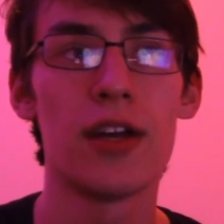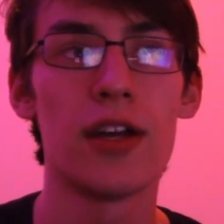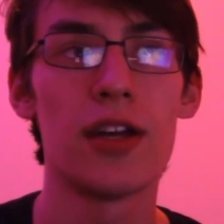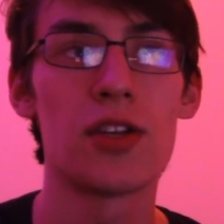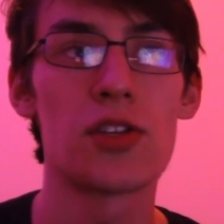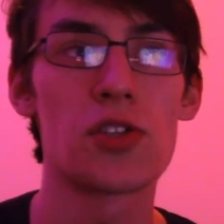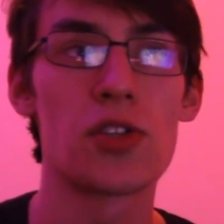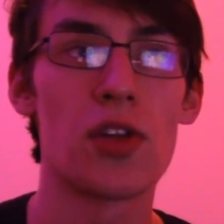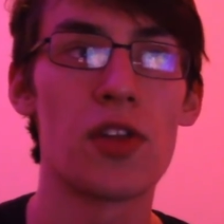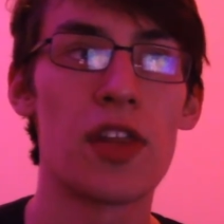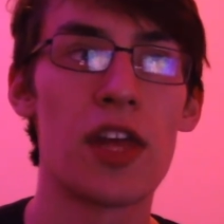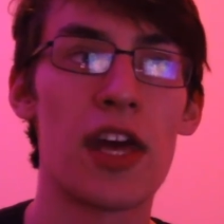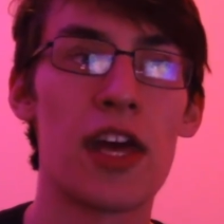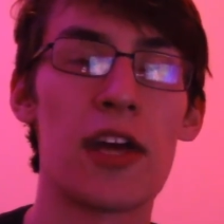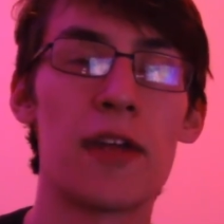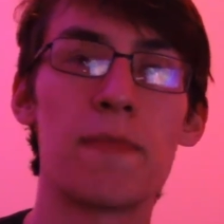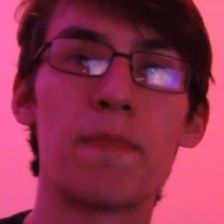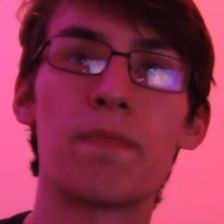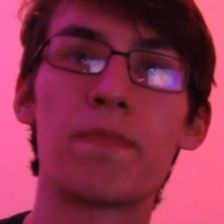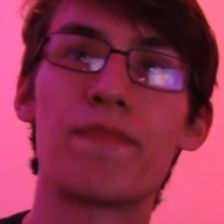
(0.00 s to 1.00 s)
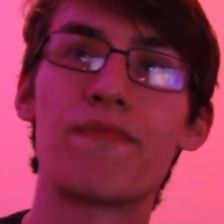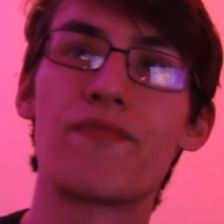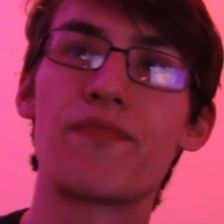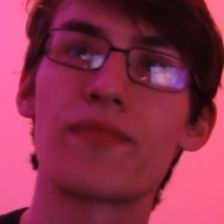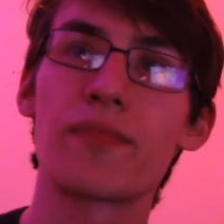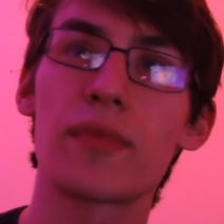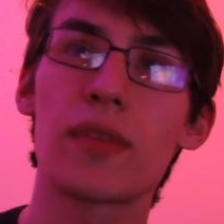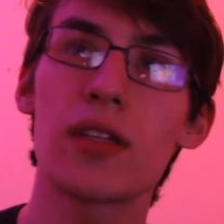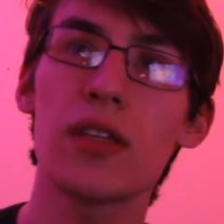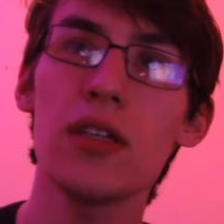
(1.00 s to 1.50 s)
so that
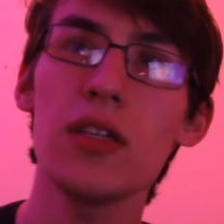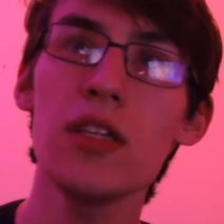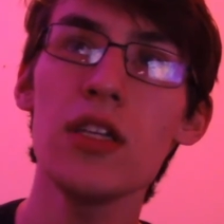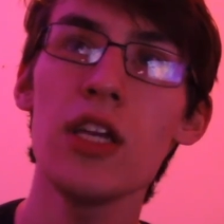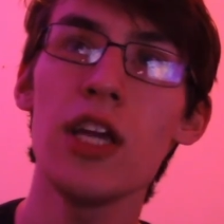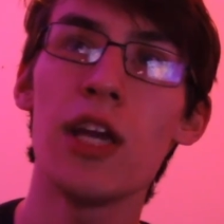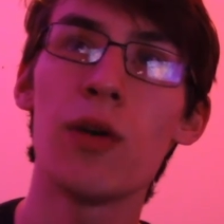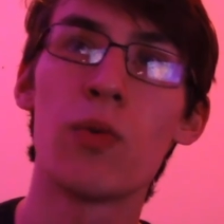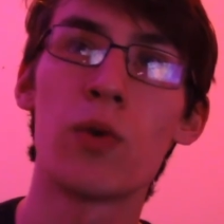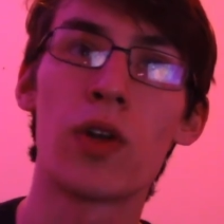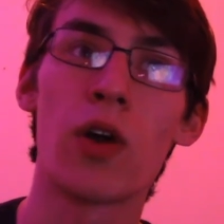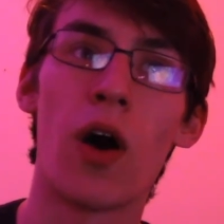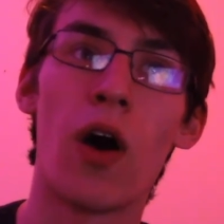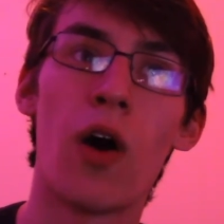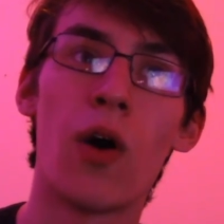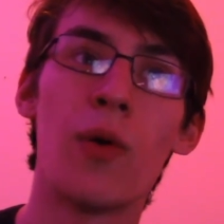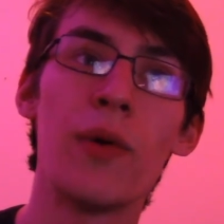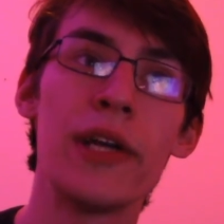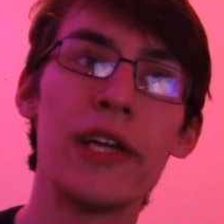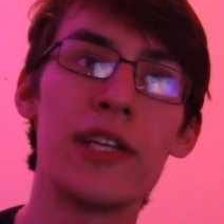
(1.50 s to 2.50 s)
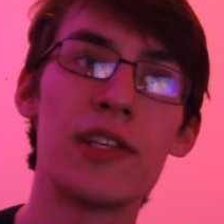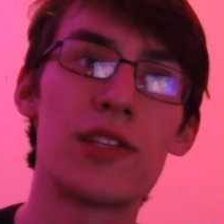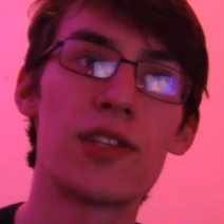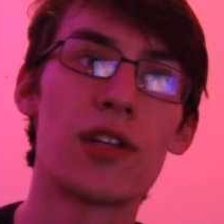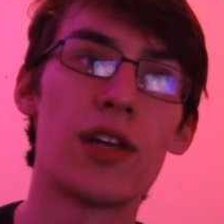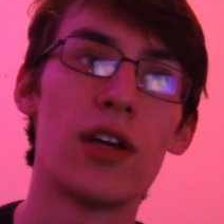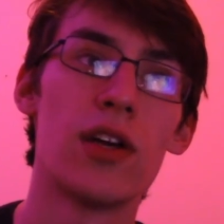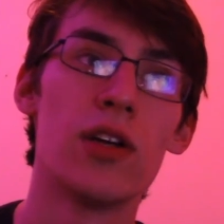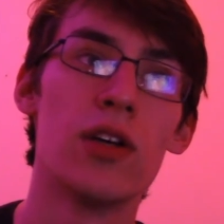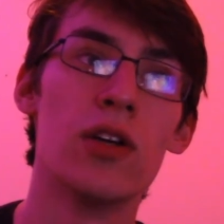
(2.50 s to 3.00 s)
it would
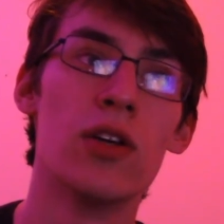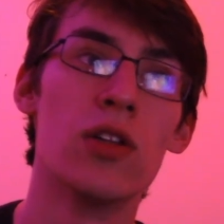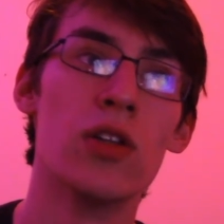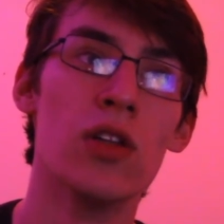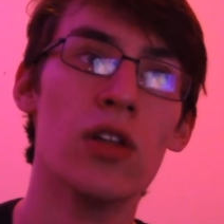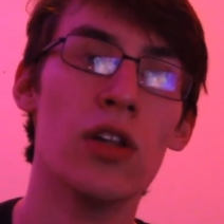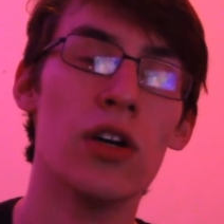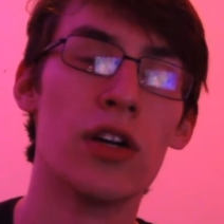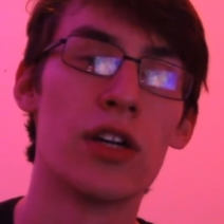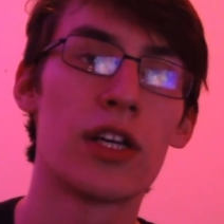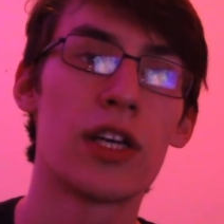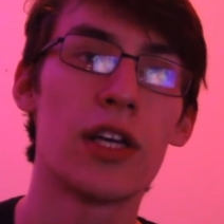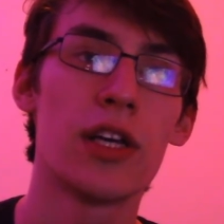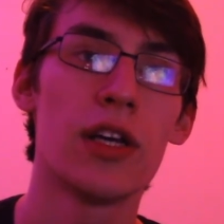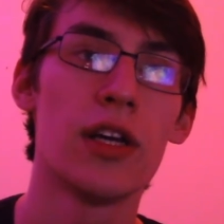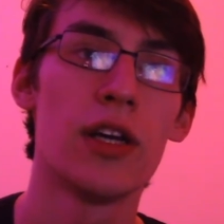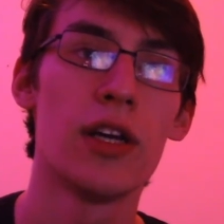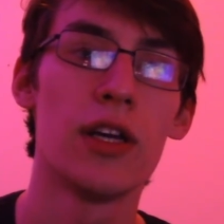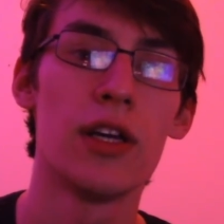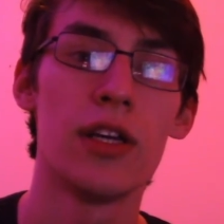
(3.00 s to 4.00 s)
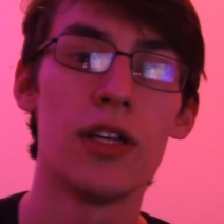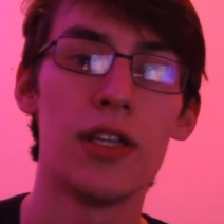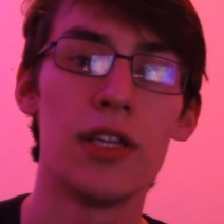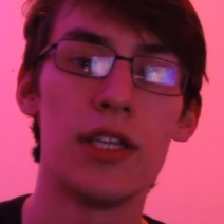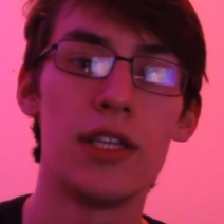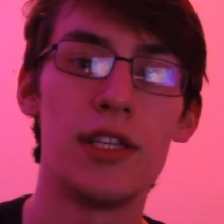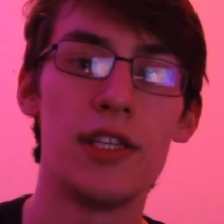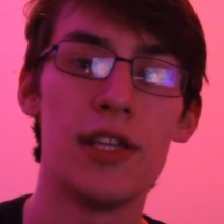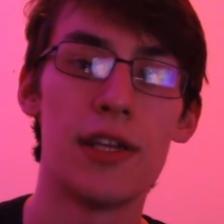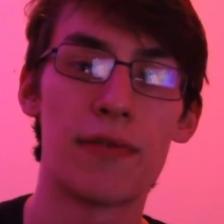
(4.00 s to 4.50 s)
always look
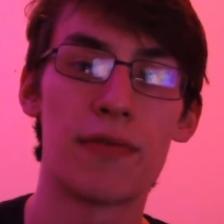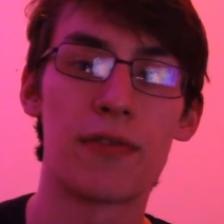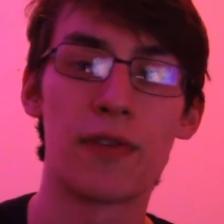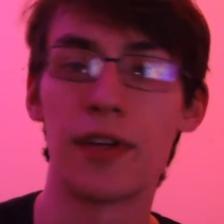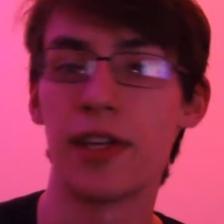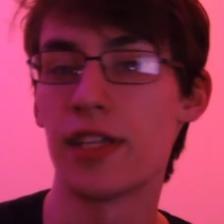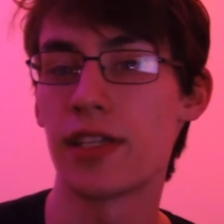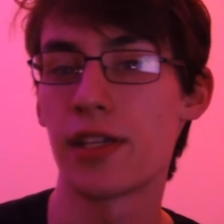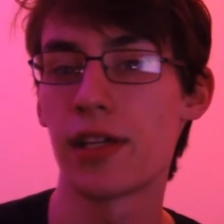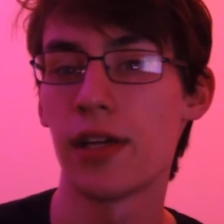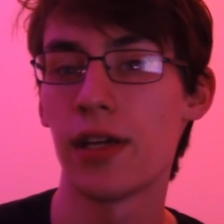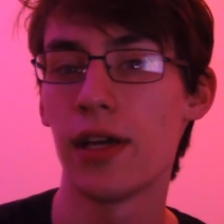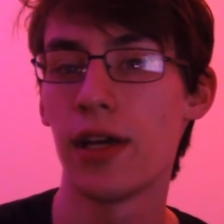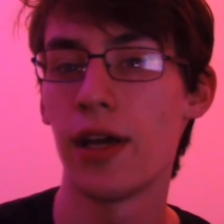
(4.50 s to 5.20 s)
different